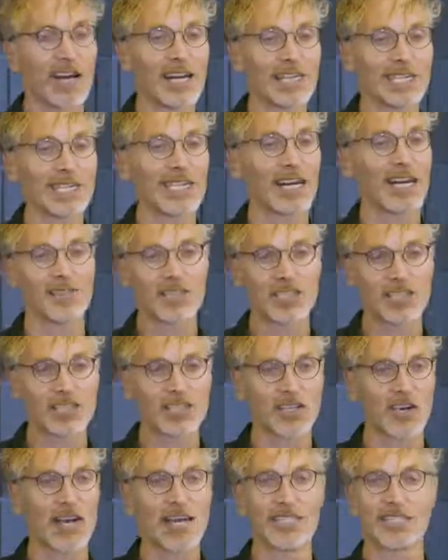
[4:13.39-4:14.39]
I didn't have the
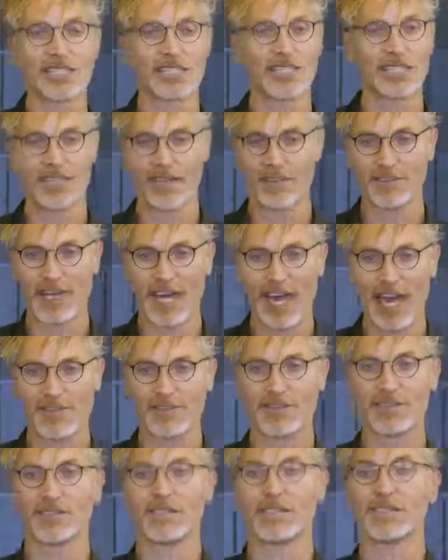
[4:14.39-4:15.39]
science, I didn't have the
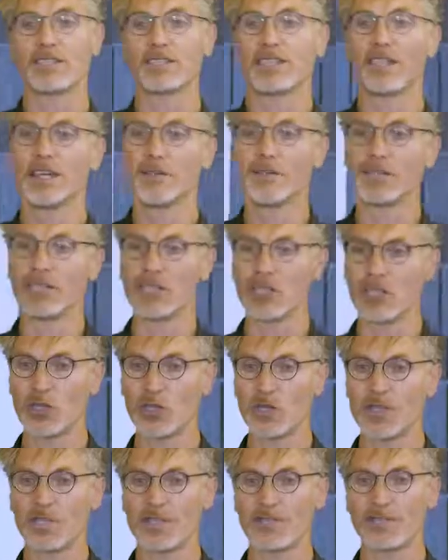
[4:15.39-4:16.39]
evidence, but
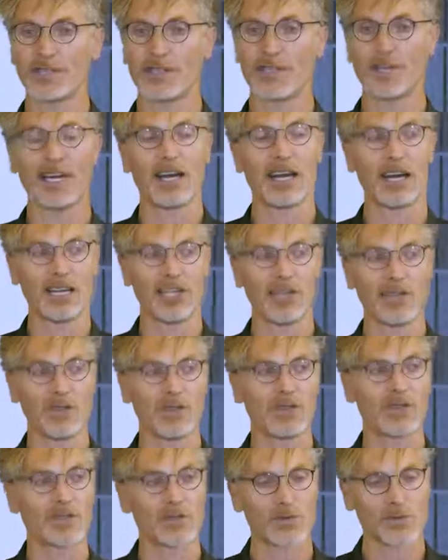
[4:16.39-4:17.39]
intuitively I
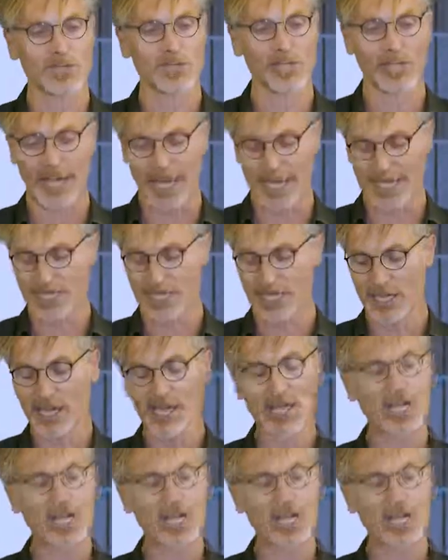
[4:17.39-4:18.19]
knew this was the case.